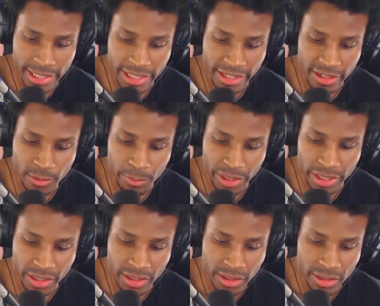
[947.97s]
Get at him,
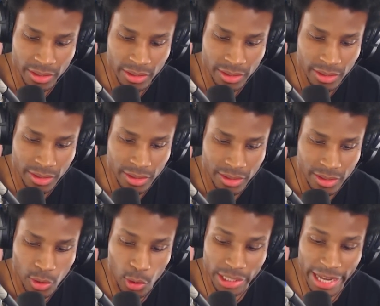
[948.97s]
Pan.
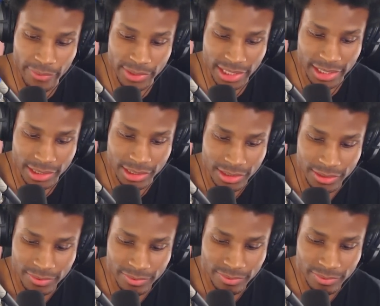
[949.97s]
All I have is this.